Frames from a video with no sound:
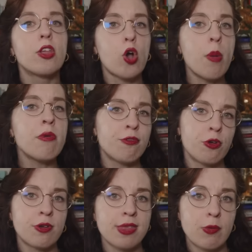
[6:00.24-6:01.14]
The common
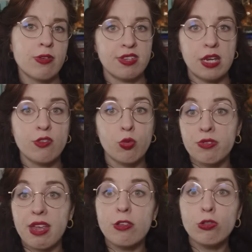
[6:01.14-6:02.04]
food they received
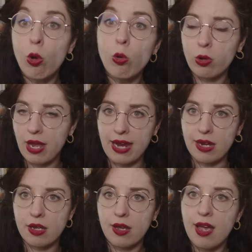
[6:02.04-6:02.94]
was a soul
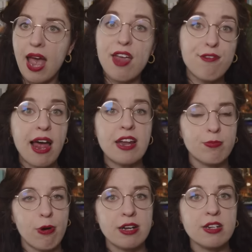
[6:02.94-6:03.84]
cake, a
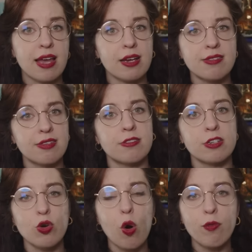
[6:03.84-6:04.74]
flatbread that
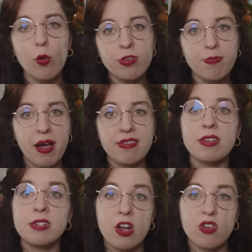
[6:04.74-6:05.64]
consisted of
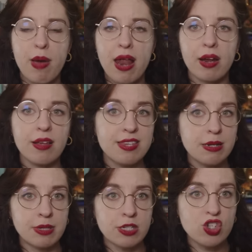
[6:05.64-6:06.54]
allspice, nutmeg,
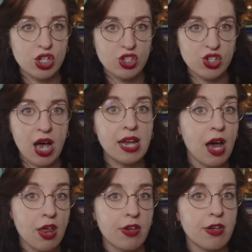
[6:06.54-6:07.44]
cinnamon, ginger,
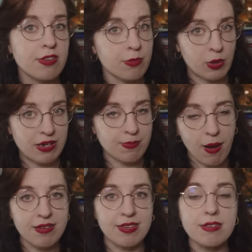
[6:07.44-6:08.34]
and other sweet
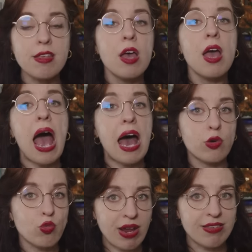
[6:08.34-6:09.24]
spices,
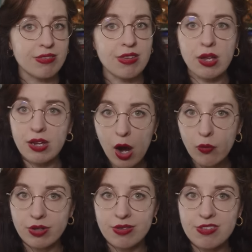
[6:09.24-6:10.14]
and raisins and
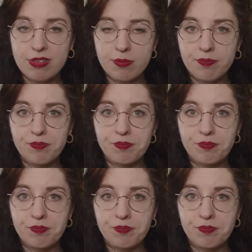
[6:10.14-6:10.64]
currants.